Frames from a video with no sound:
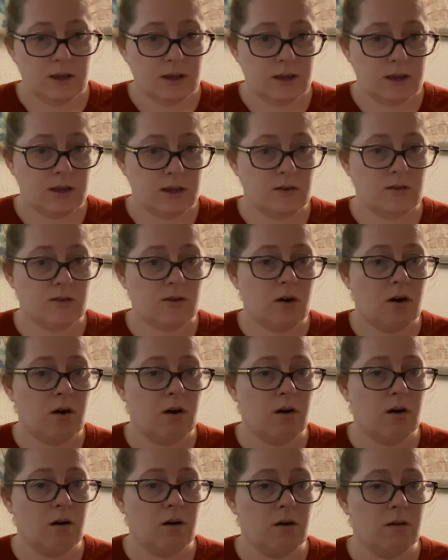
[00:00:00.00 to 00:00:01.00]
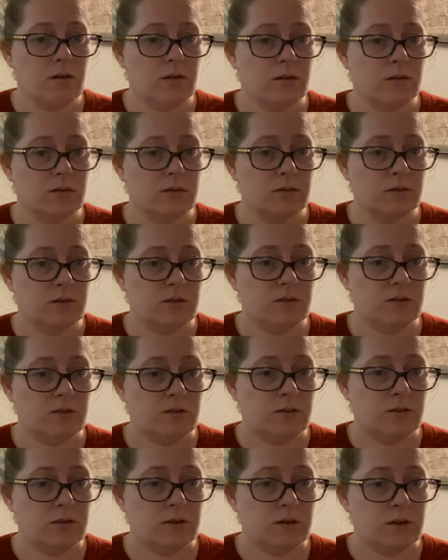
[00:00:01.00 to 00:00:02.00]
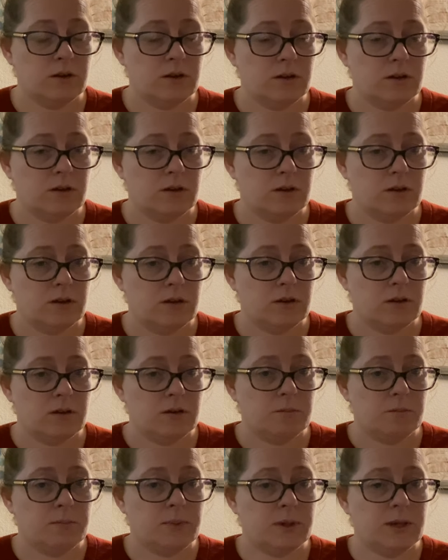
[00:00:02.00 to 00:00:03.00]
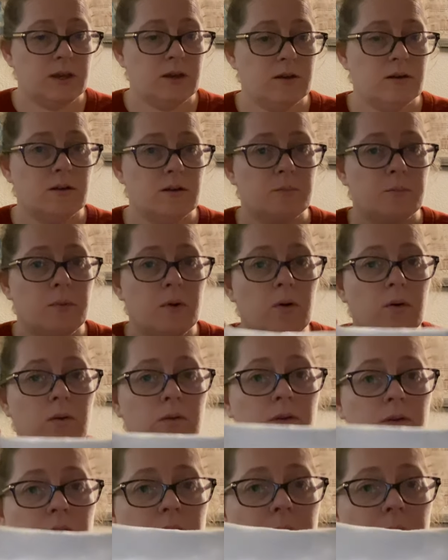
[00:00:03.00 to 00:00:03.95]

is called Peter Polar